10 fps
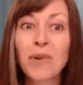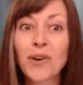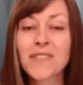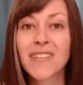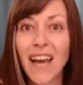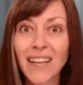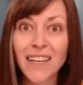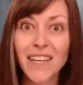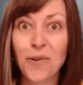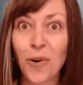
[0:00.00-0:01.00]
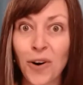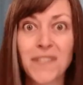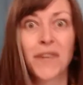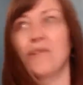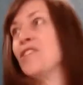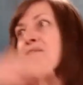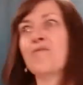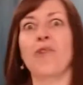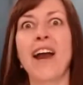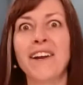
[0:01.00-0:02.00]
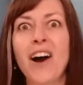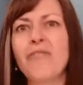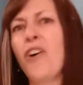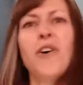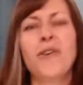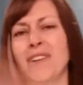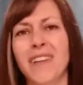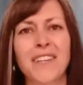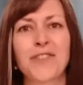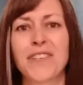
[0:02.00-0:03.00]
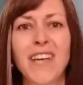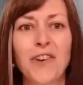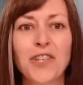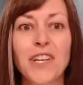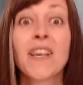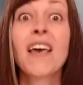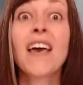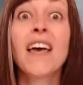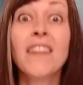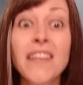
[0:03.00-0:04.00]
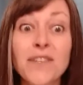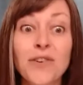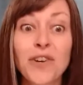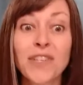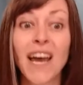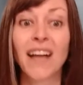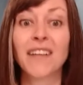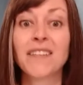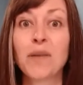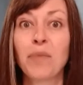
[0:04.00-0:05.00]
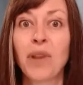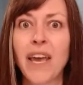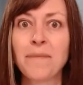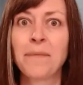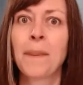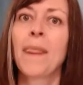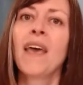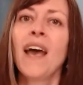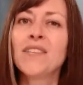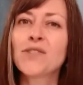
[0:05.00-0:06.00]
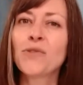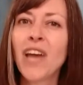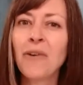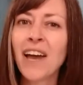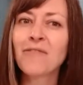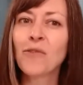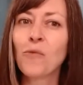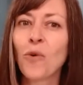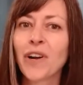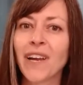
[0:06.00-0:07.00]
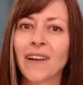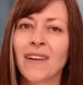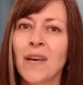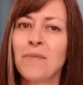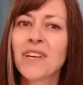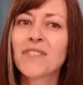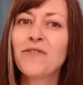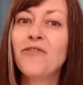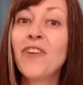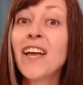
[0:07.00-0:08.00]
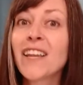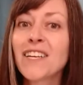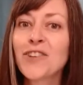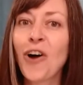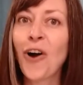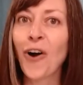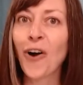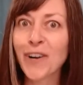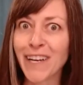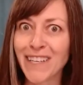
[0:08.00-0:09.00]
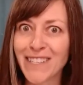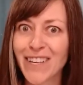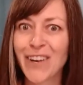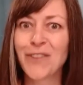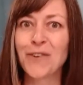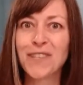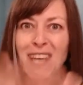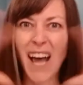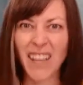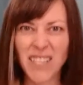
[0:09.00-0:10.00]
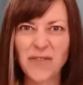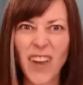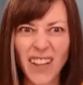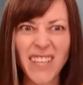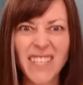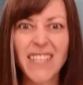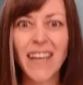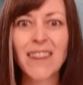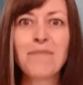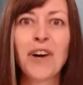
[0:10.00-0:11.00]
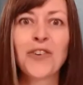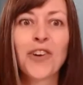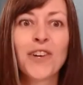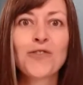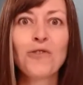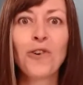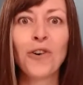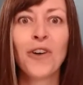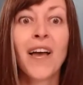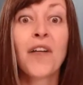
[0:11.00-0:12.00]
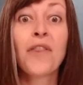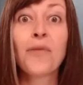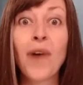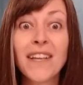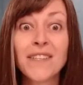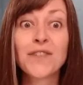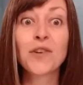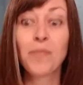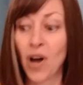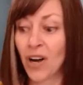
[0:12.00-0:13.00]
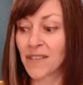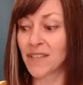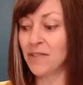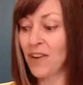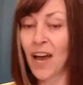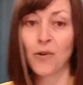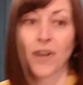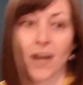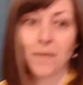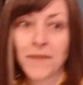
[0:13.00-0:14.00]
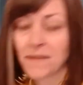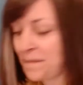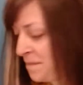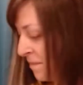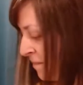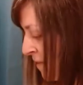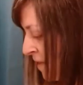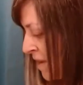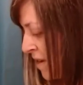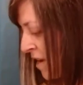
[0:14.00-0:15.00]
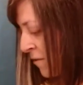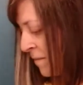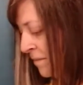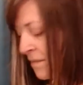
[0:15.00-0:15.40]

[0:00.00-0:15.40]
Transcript: personality quirks that we just write off. Oh, that's just how she is. These are your talents at play. And so now I have a warning, because failing to harness those talents, failing to get them under control, threatens your positive outcomes. Now,